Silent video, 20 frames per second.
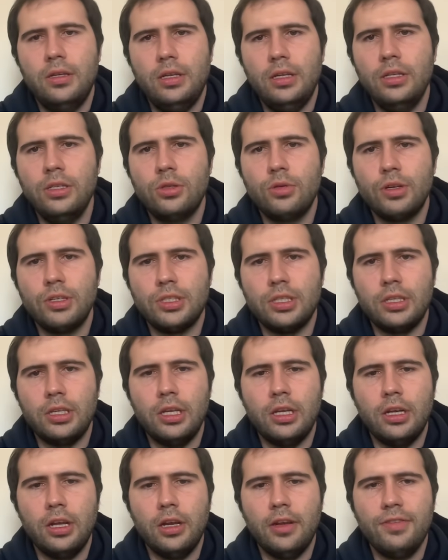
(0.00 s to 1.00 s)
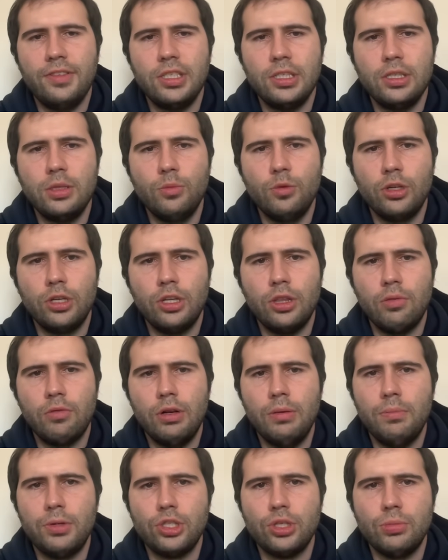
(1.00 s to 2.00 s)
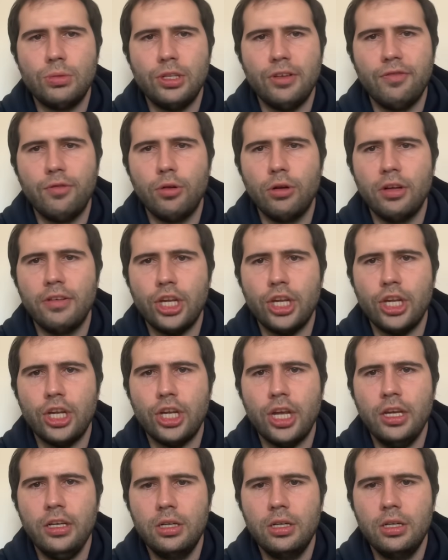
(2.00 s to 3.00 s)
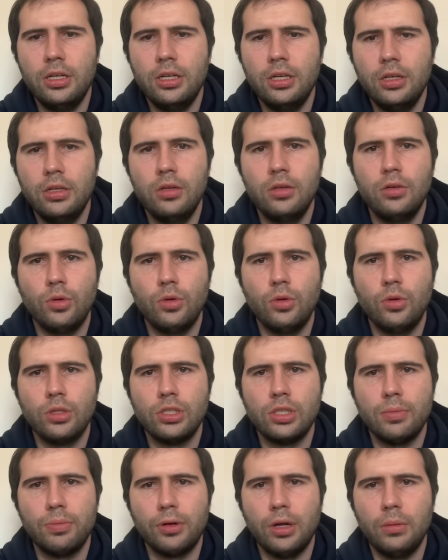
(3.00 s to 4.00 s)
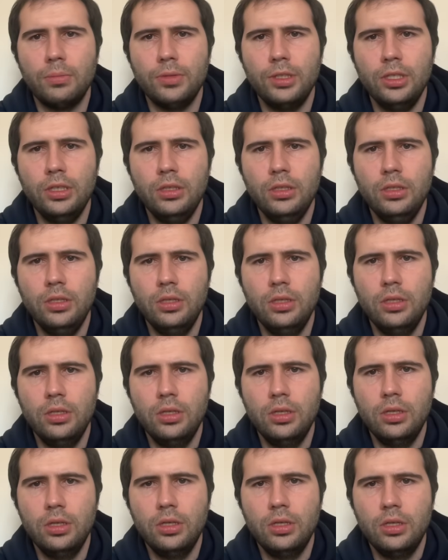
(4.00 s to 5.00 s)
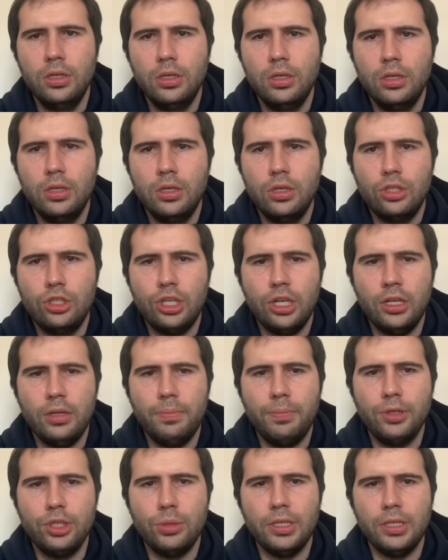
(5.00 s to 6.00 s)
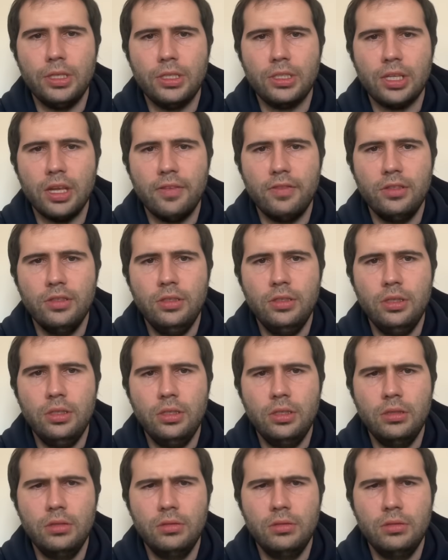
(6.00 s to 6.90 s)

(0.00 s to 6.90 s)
Interesting. Yeah, knight f6, and we're going to threaten bishop g4. If check, what's the problem here? Check, bishop e7.